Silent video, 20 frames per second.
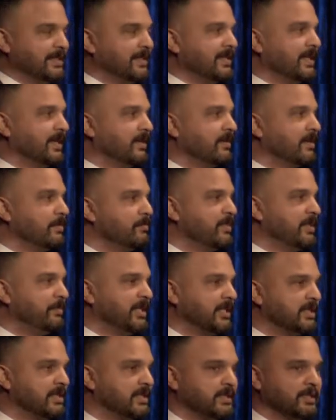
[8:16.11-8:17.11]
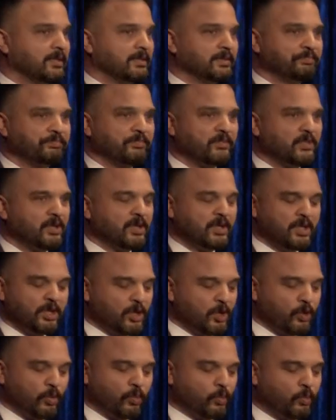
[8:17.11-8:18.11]
Now, let me be clear.
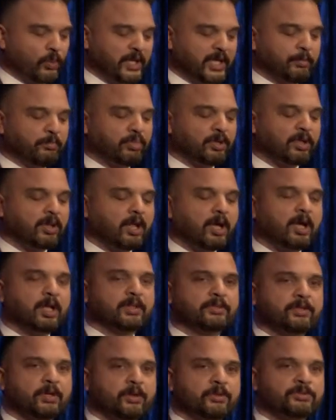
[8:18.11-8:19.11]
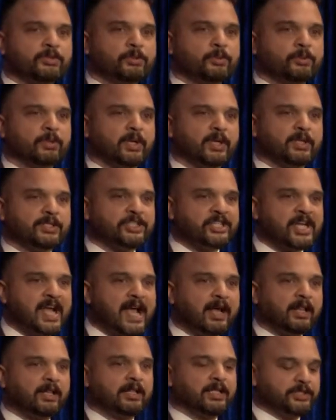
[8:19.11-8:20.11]
We applaud those who
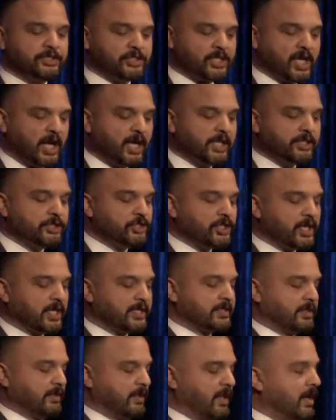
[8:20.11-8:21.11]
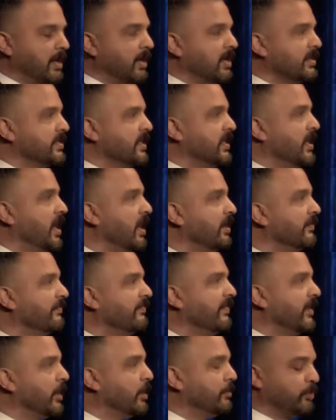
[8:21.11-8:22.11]
challenge unjust laws and
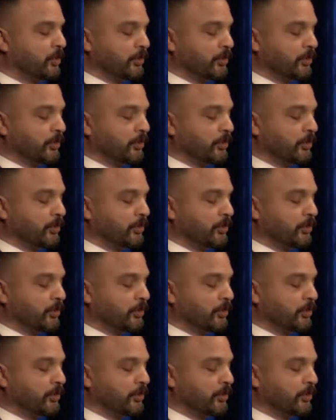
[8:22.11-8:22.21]
unfair